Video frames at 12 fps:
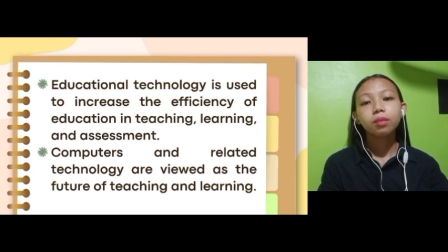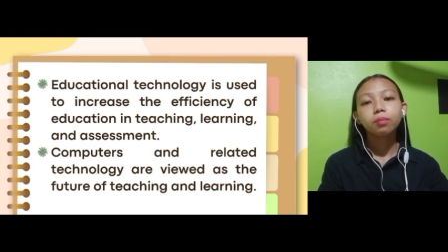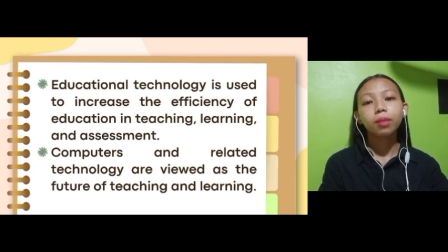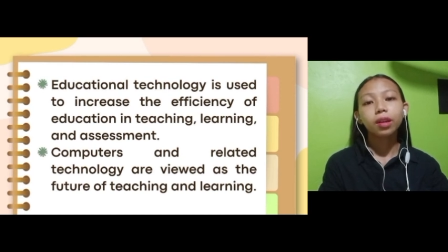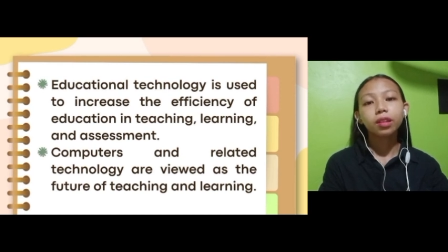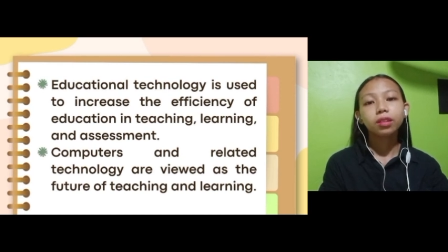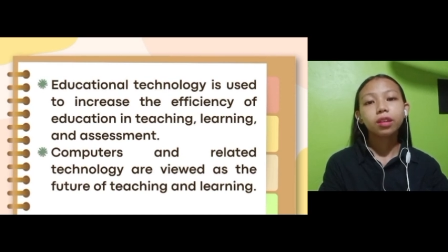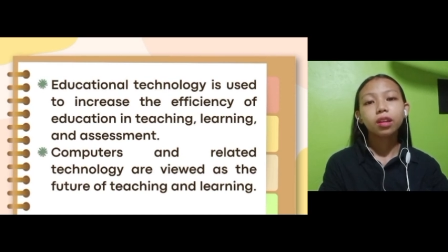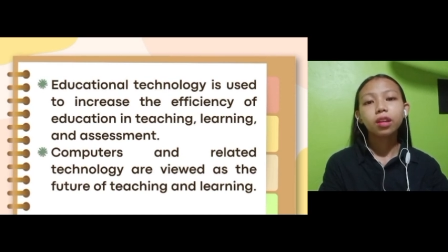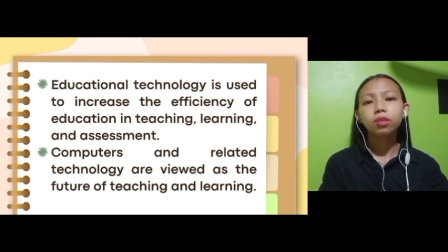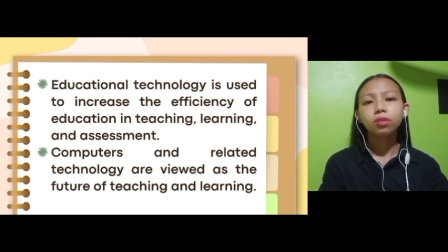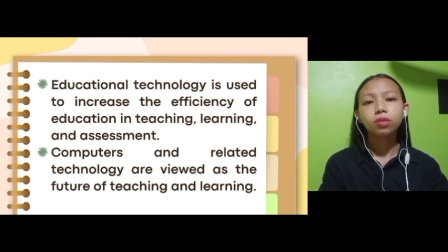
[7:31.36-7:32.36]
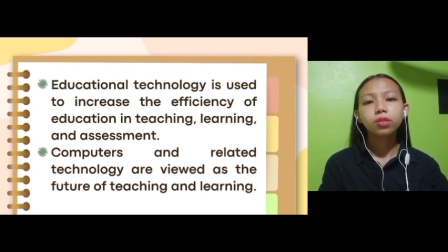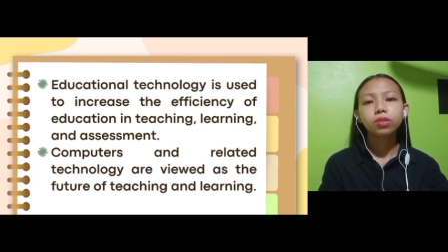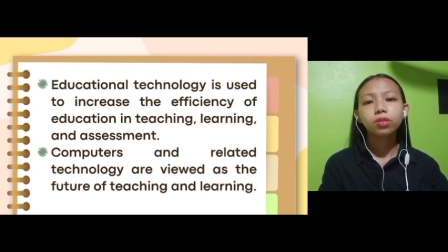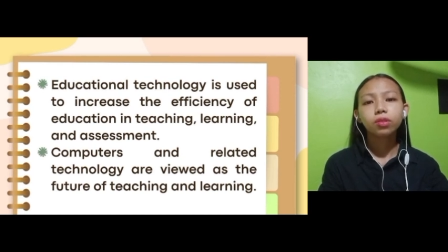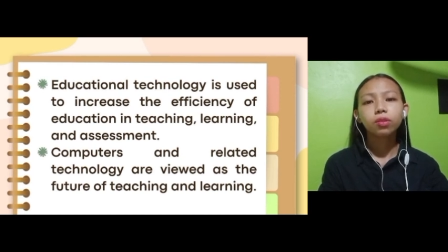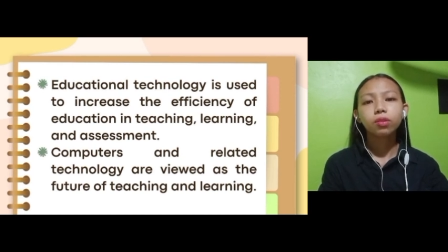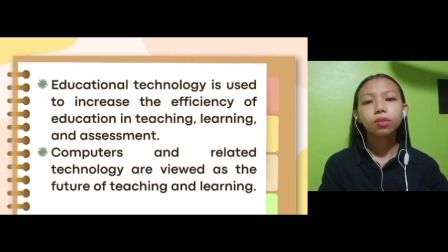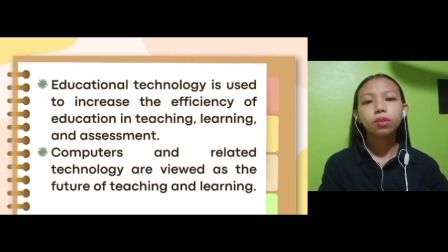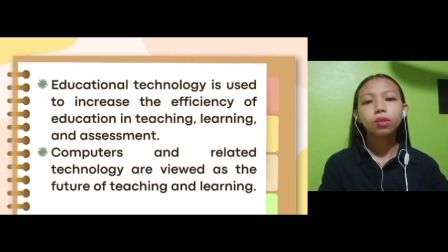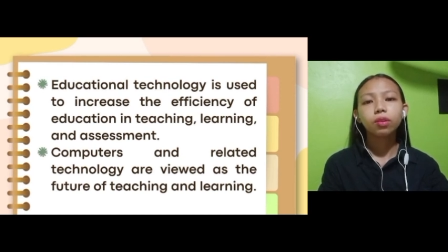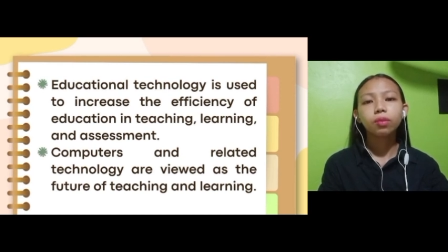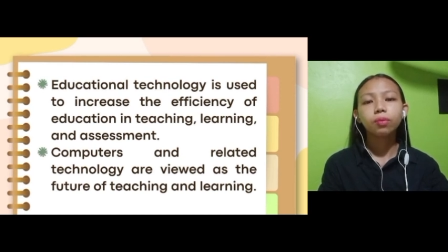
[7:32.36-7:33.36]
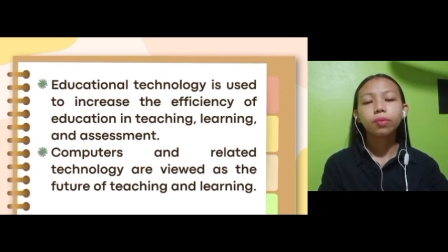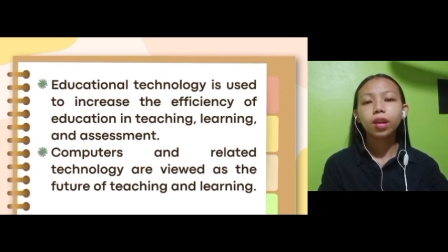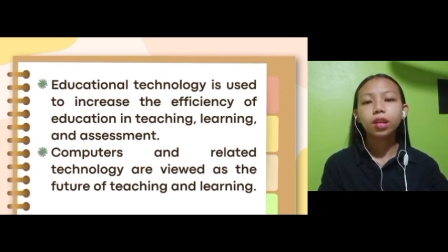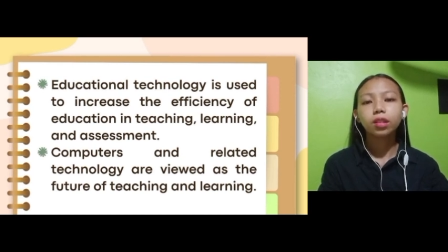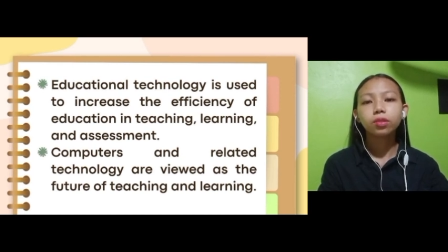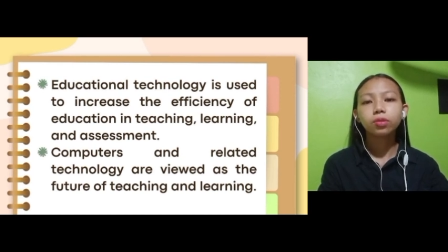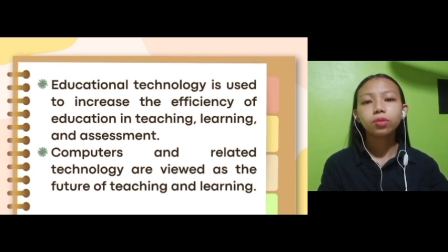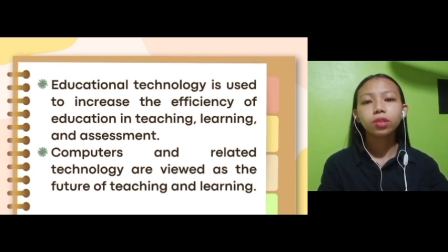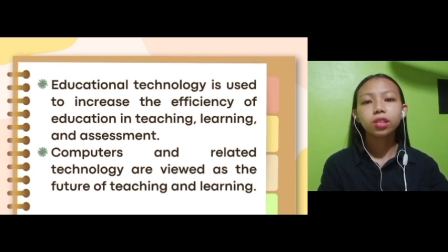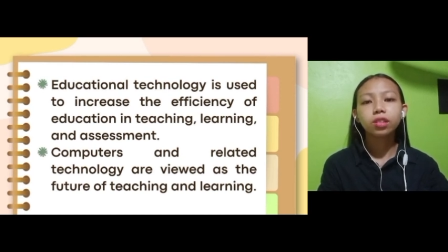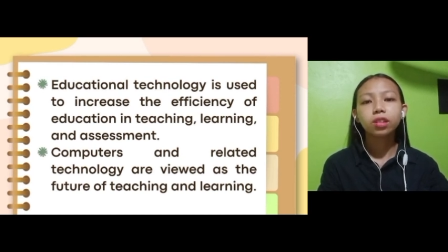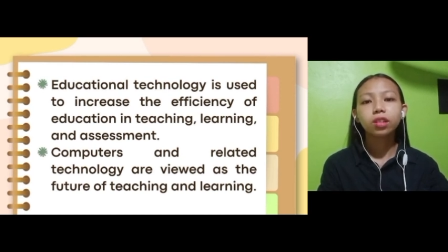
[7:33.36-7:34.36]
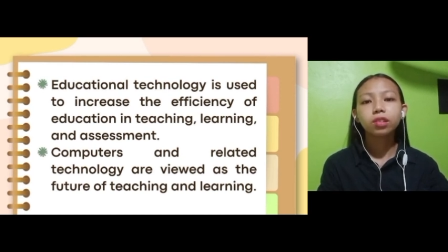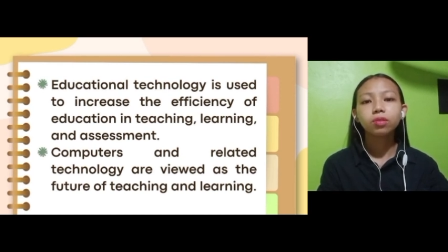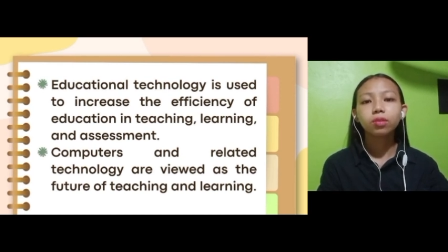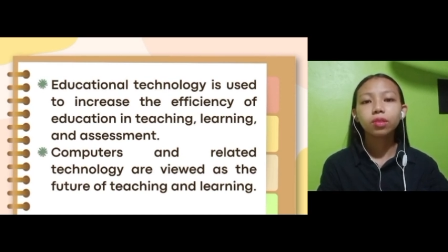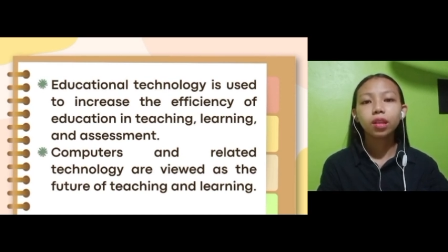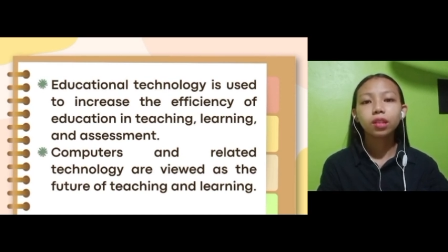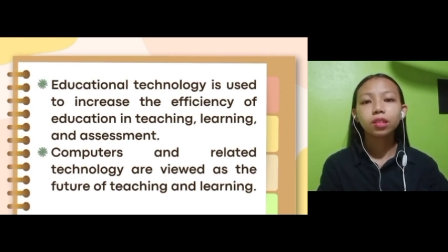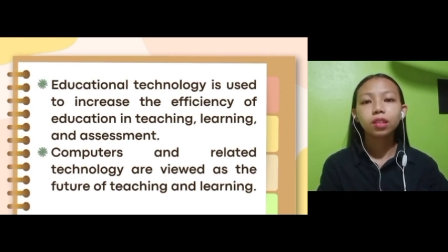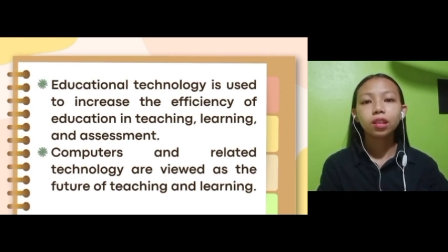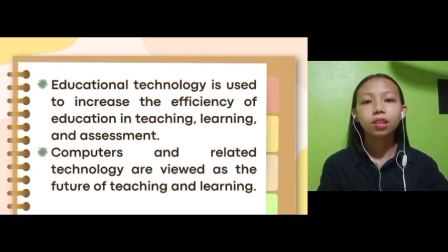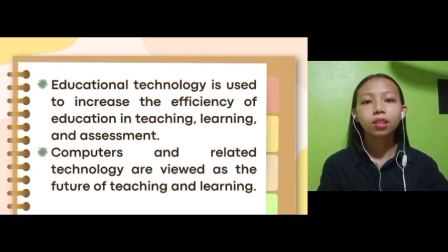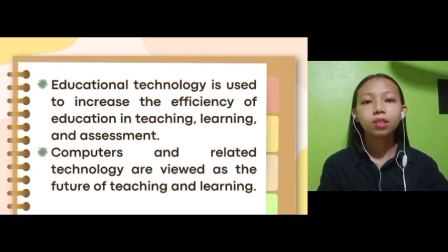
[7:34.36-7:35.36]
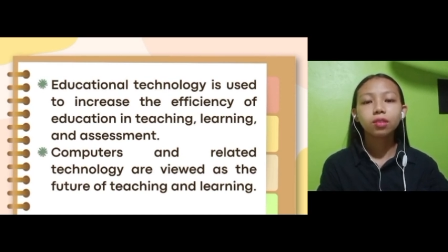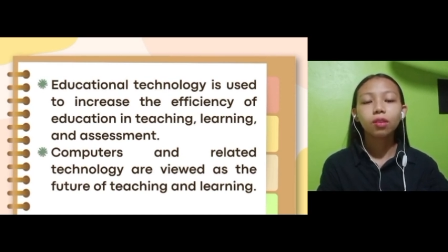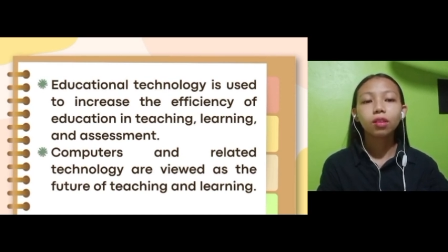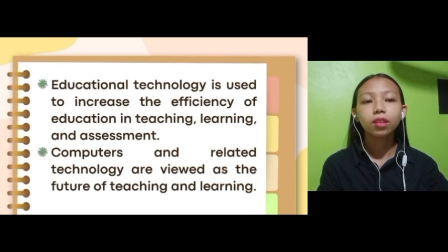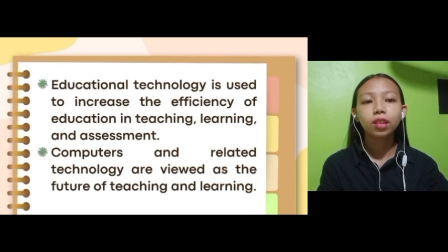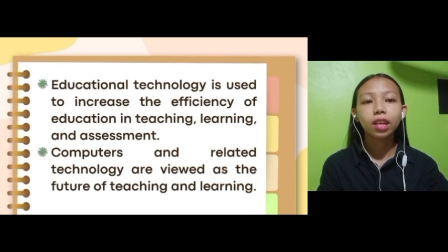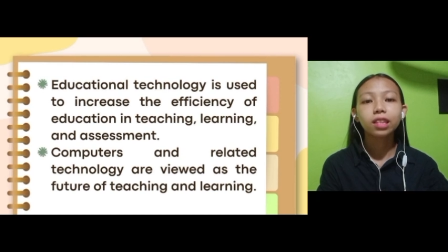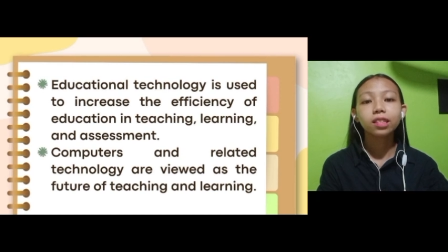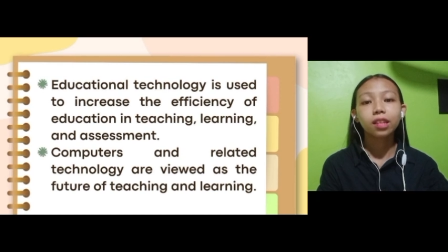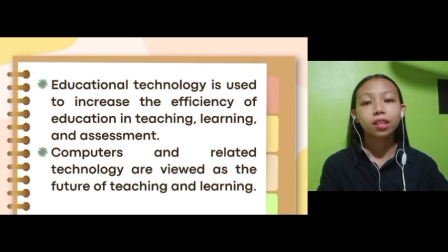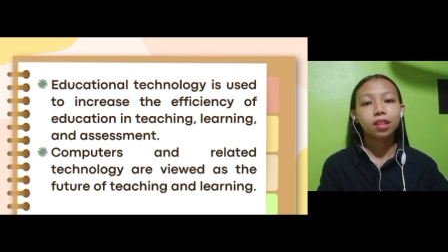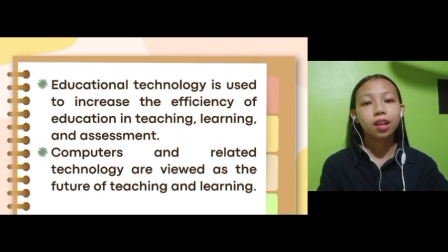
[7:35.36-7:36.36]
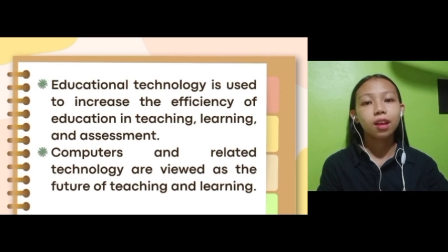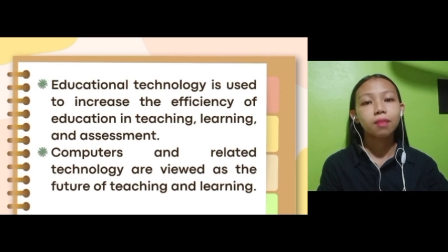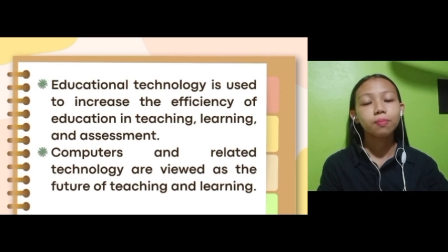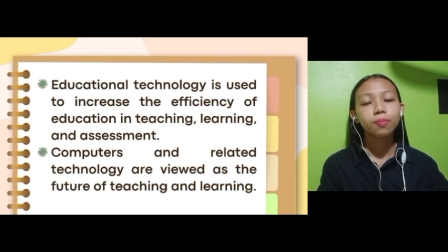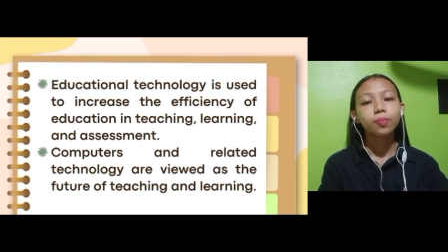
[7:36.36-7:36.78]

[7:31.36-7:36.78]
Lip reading: but there are also ways to teach the students in an online setup,